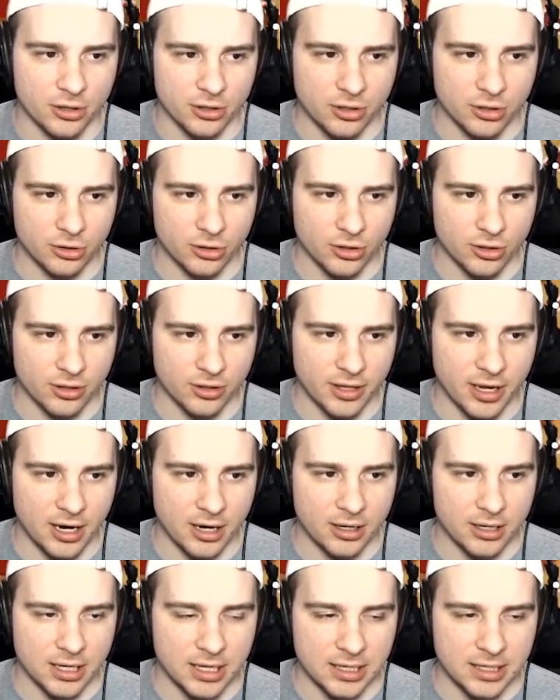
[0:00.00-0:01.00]
good look
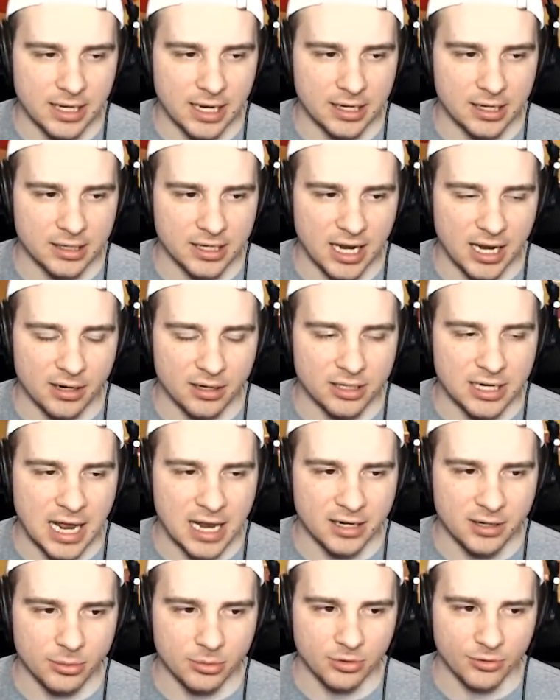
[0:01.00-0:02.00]
there. Indiana
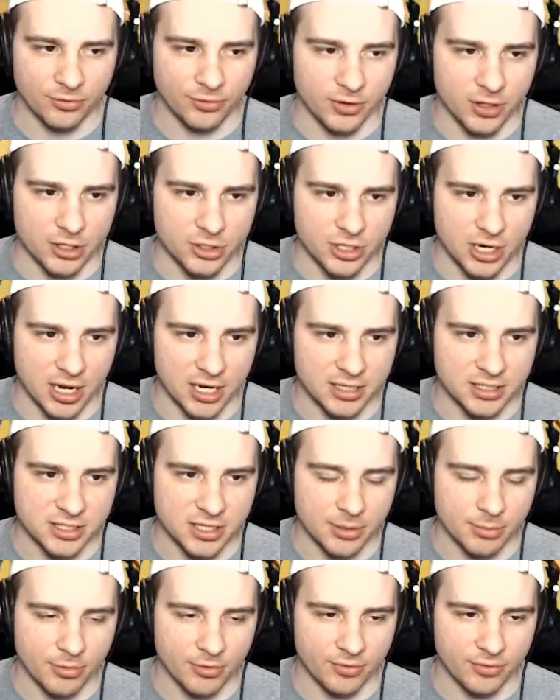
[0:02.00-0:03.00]
not able to finish on
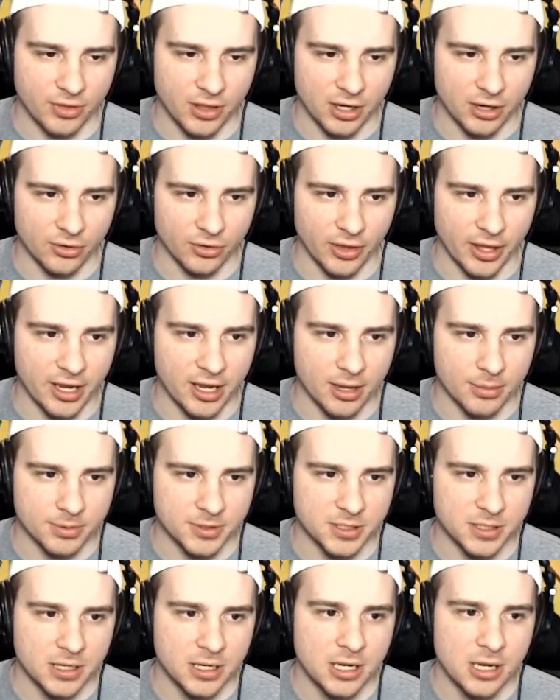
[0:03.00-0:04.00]
some of their
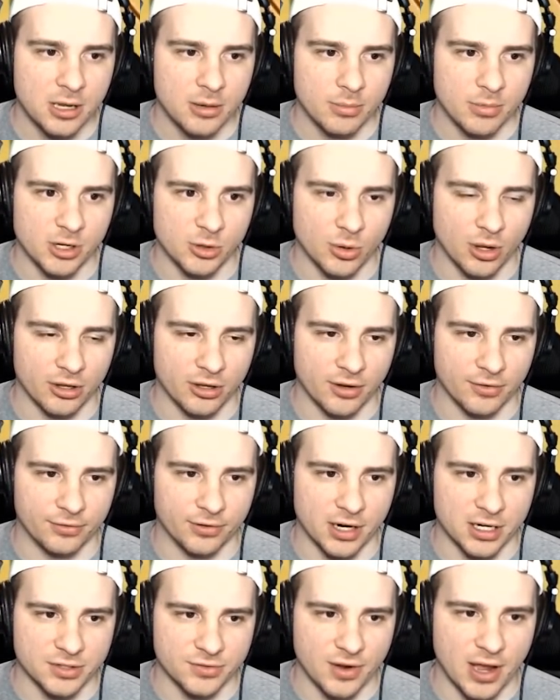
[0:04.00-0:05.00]
layups. Meanwhile, you have
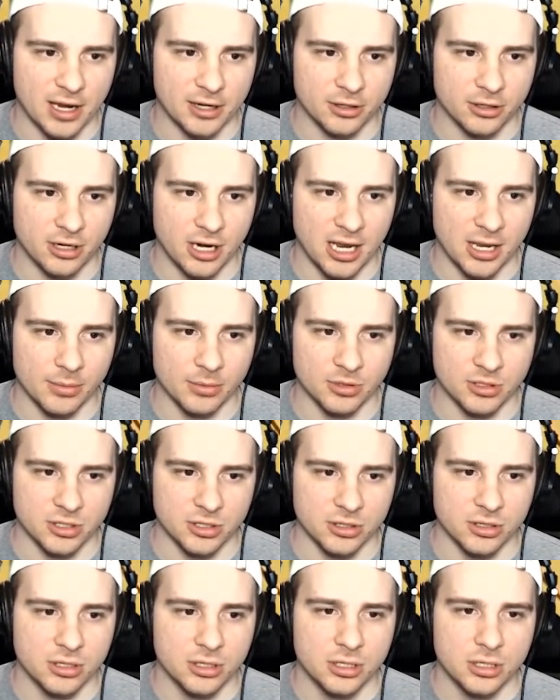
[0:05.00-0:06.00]
Franz Wagner able
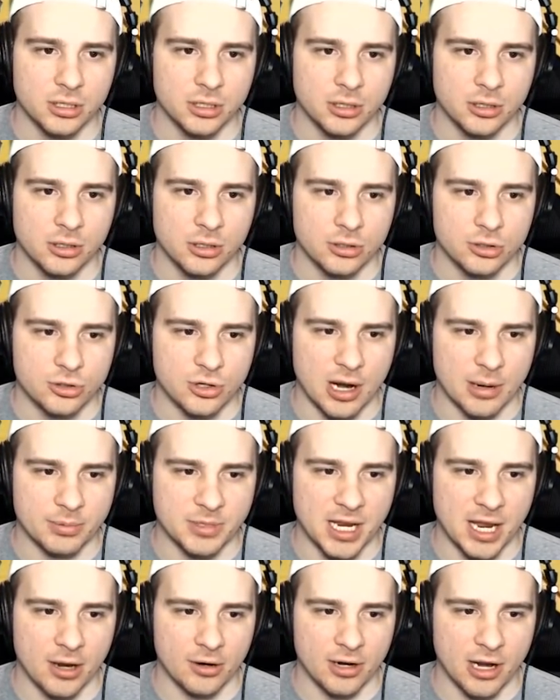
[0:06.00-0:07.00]
to drop
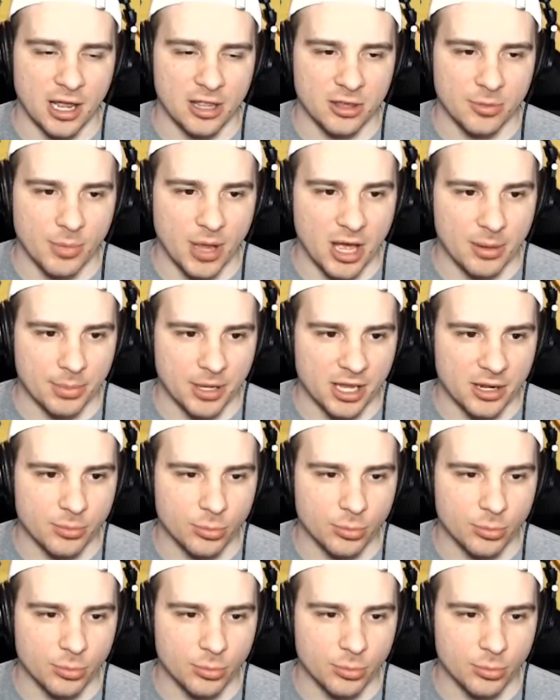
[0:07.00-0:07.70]
down on the mop head